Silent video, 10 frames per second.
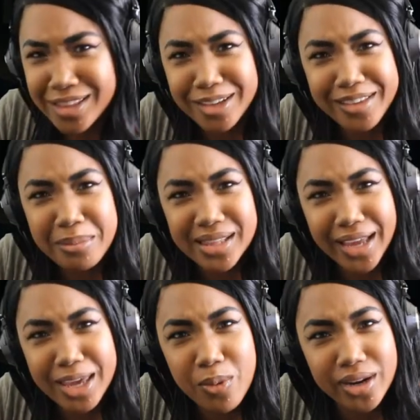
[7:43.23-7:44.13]
He looked at me
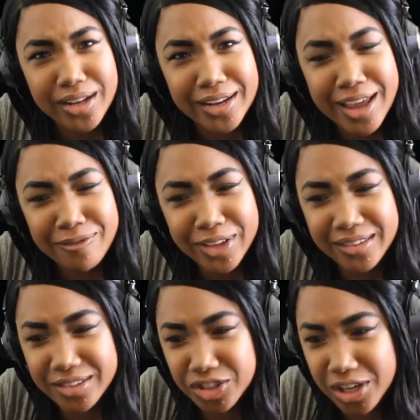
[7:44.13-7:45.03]
like he wanted a
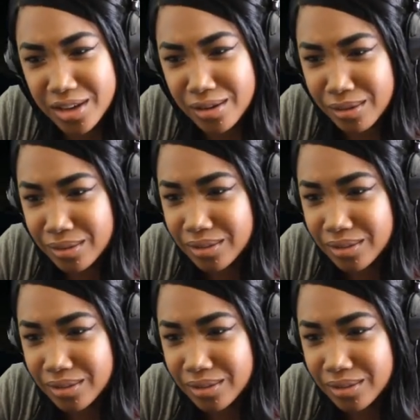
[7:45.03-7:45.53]
Netflix and chill.